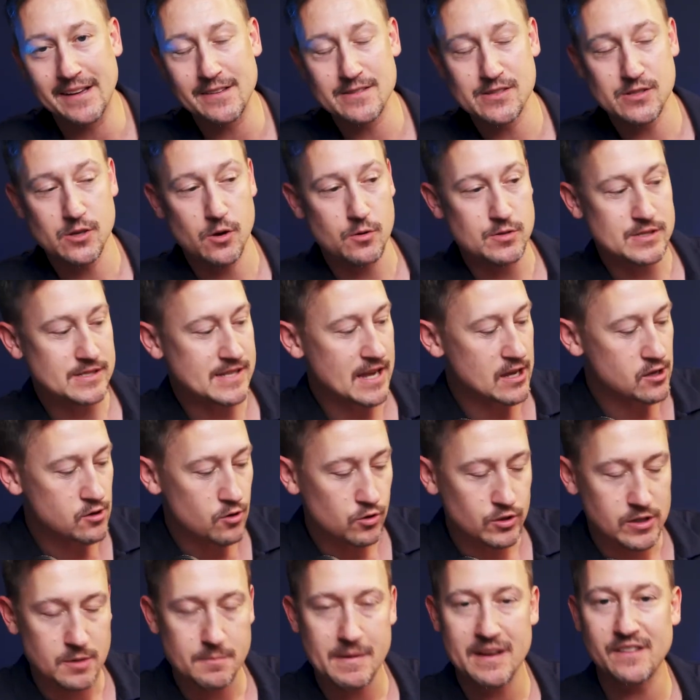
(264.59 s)
So say you
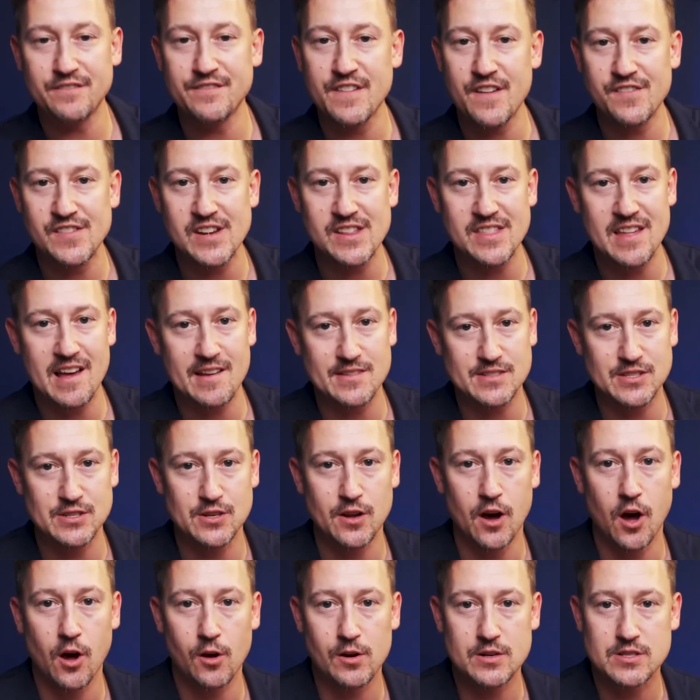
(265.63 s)
only made
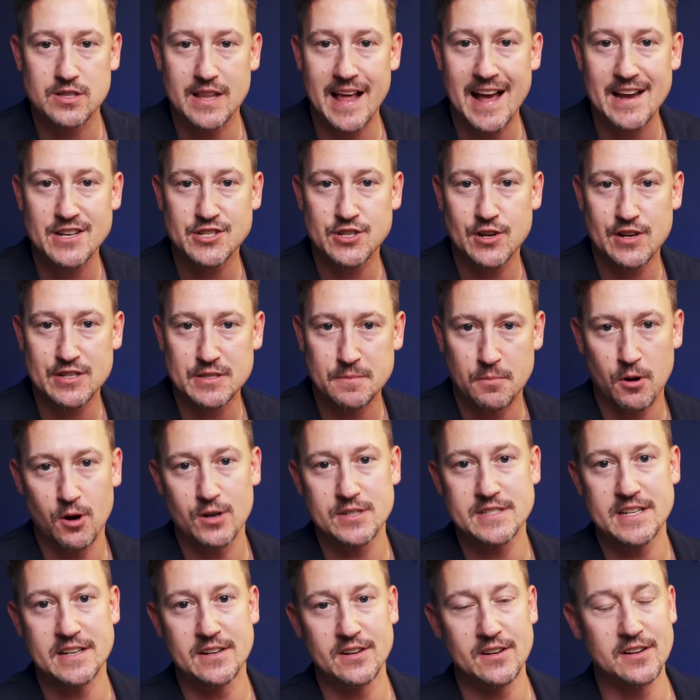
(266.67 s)
$50,000 last year as a
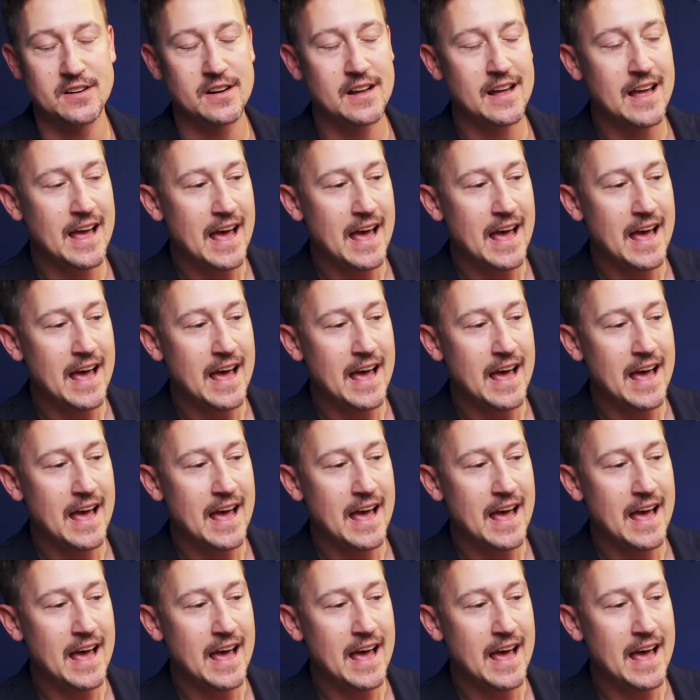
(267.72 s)
bartender,